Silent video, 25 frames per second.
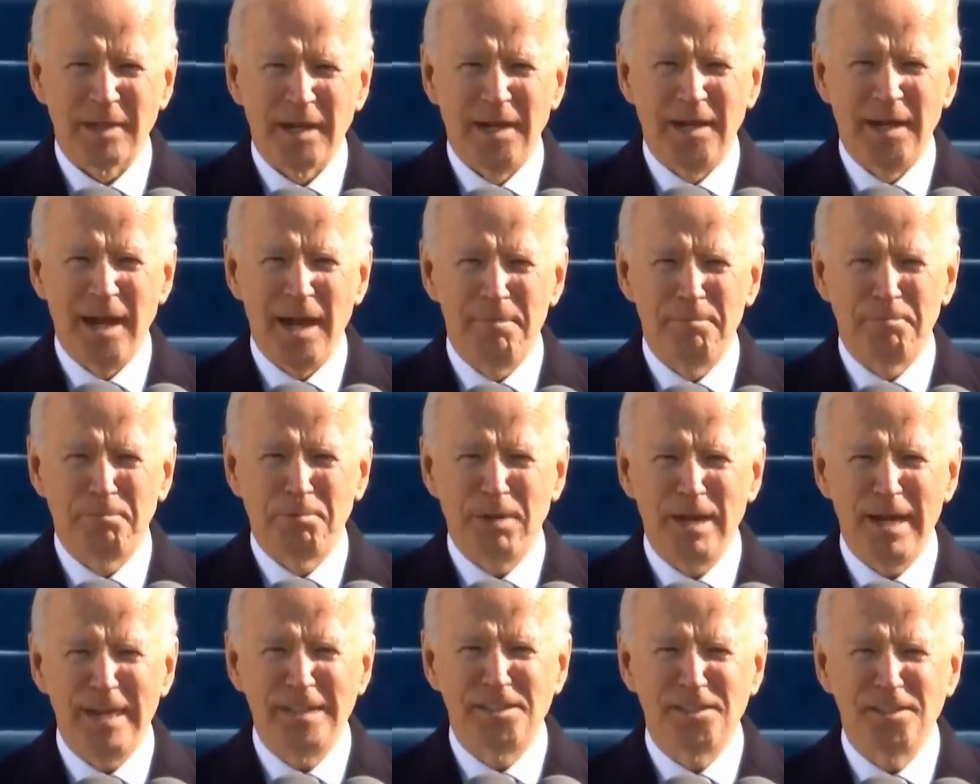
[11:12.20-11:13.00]
And I
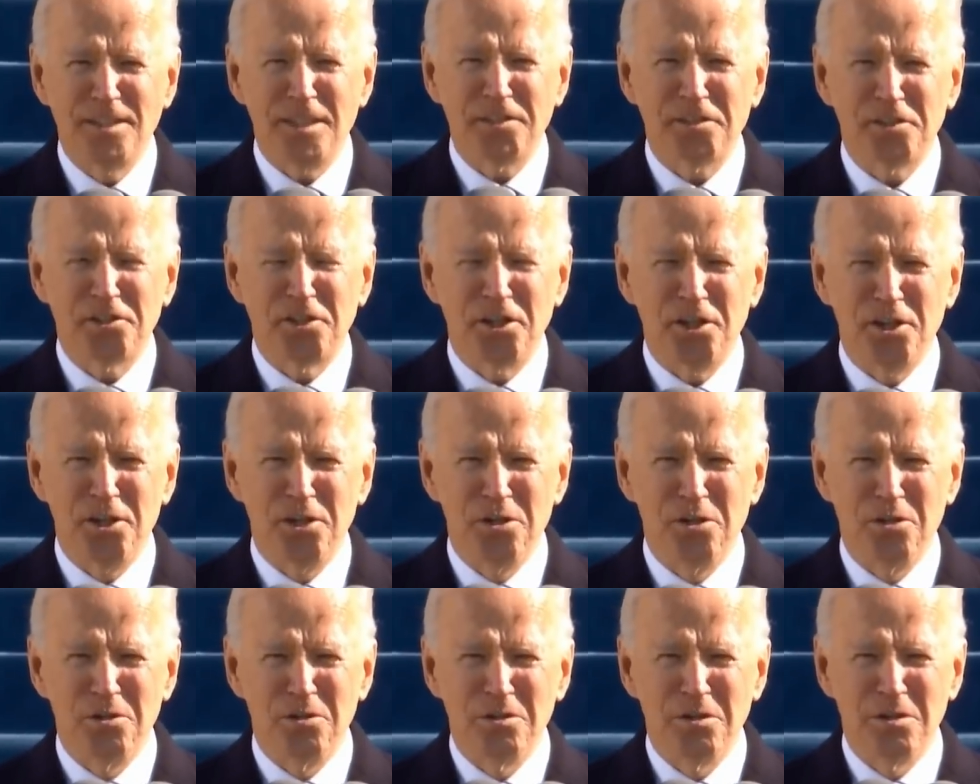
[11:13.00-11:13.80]
pledge this to
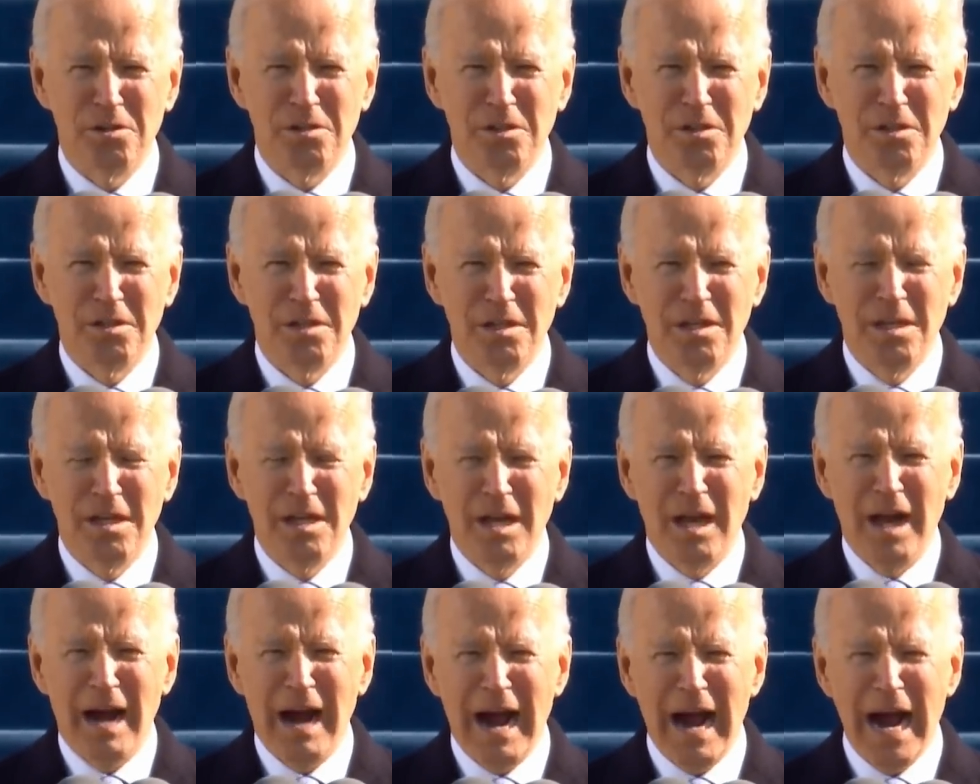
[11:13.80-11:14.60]
you.
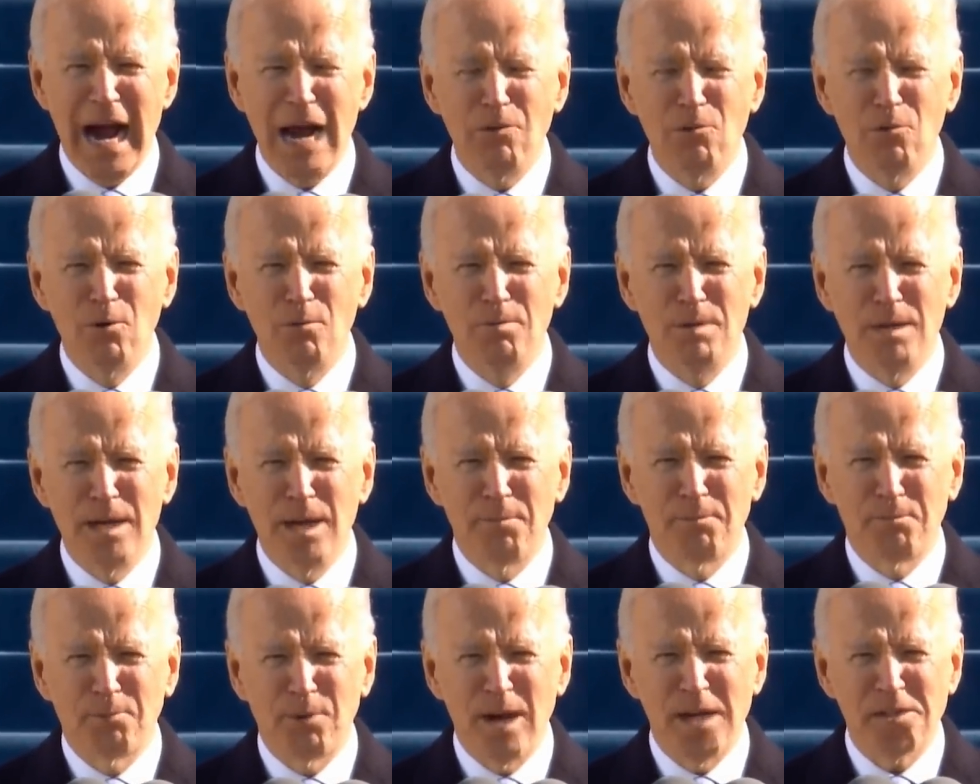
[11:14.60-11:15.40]
I will be
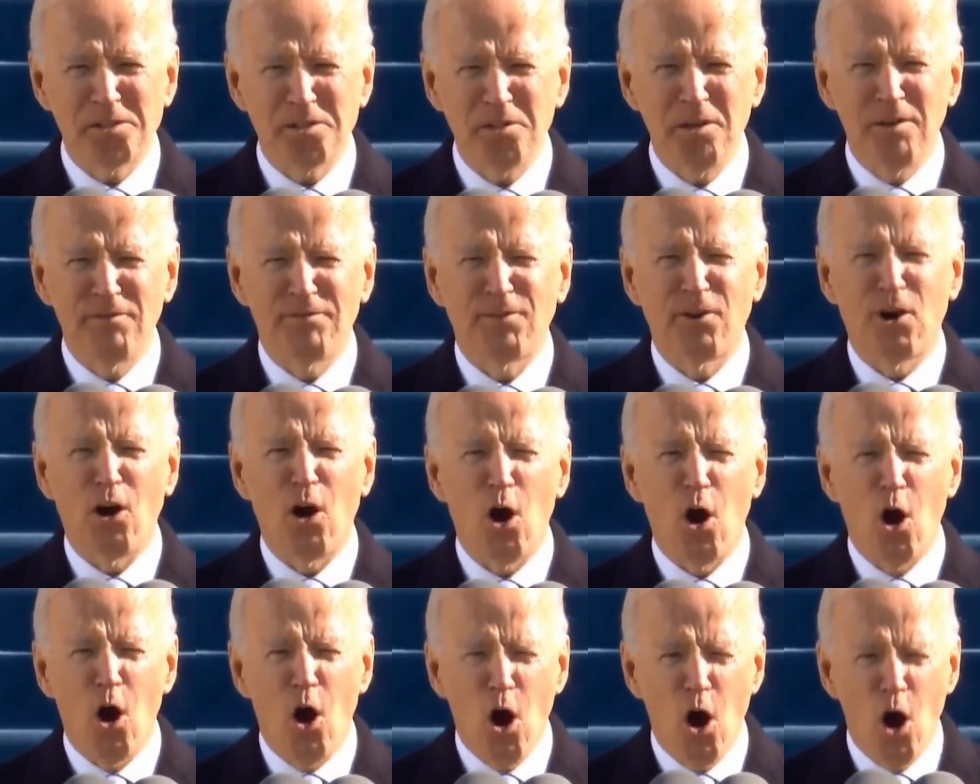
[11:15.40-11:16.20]
a president for
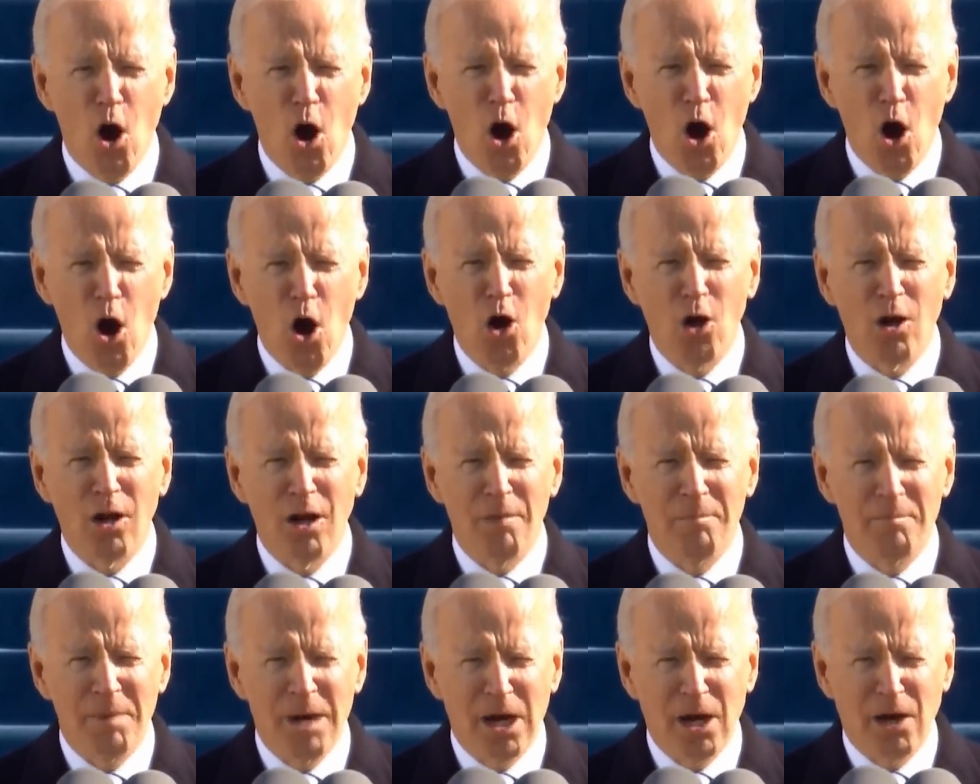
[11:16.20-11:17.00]
all
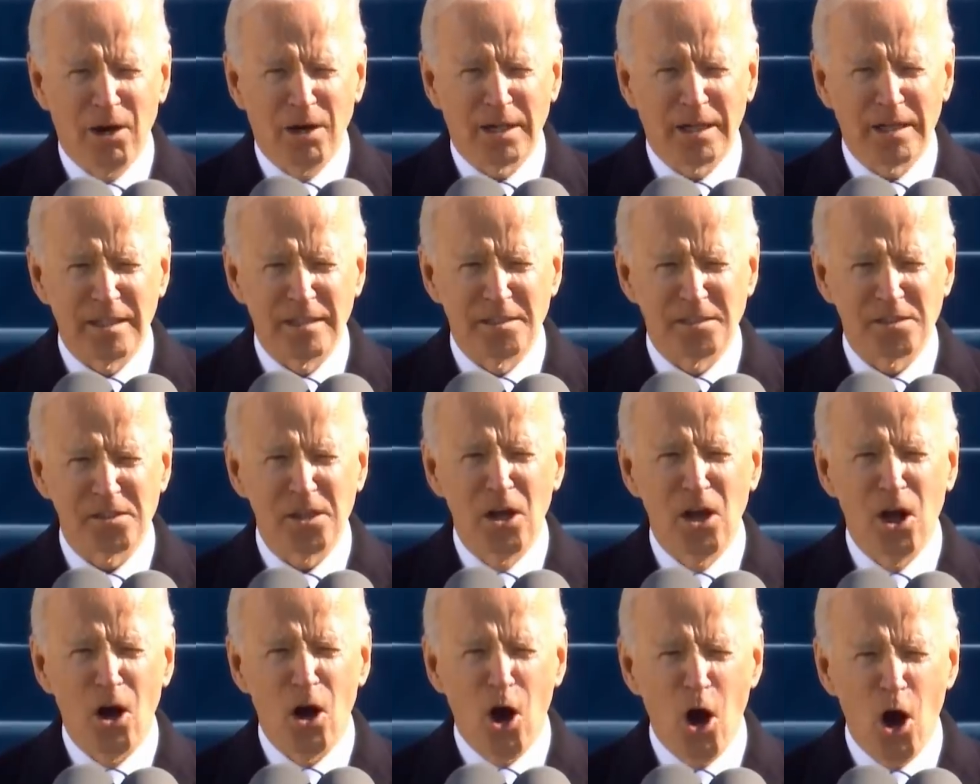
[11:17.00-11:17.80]
Americans.
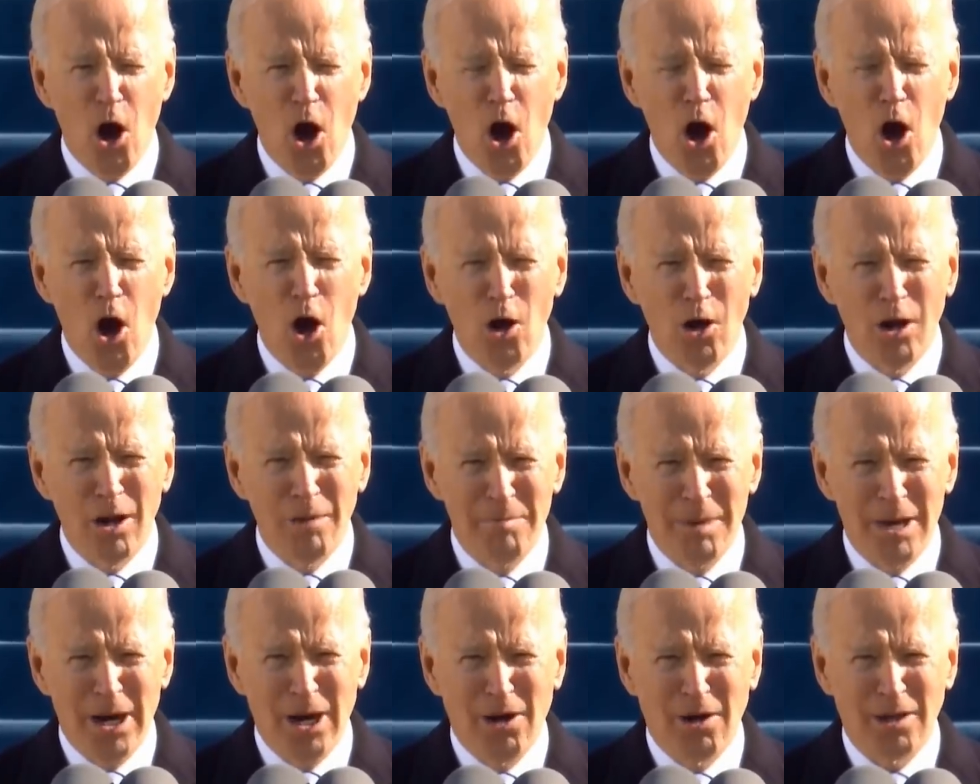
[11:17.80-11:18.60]
All
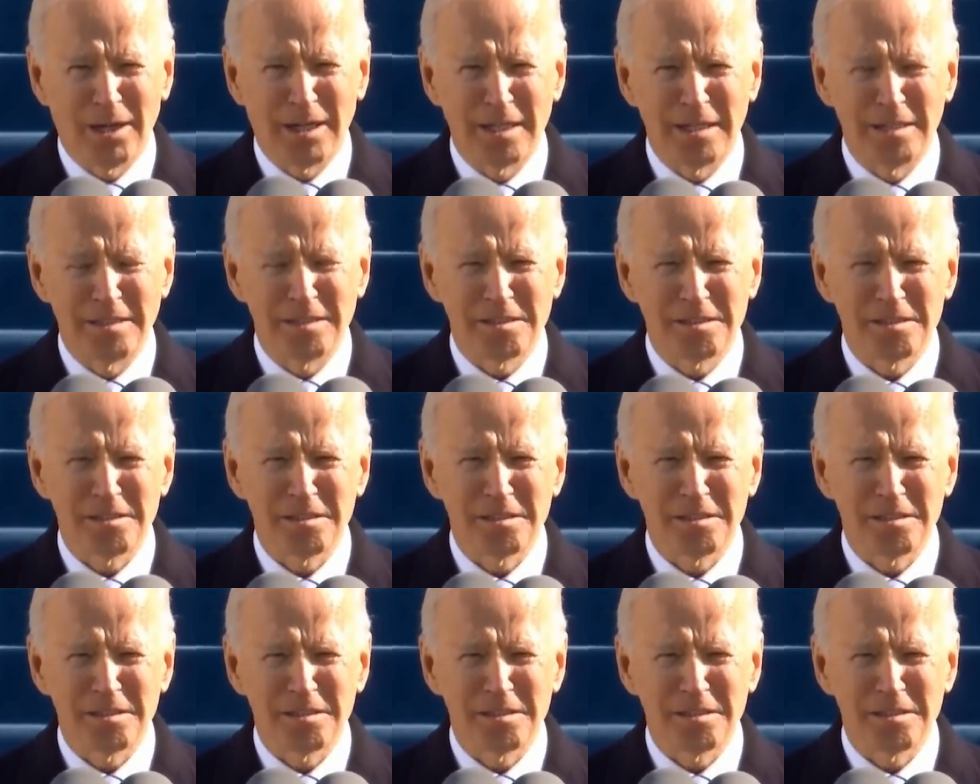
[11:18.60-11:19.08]
Americans.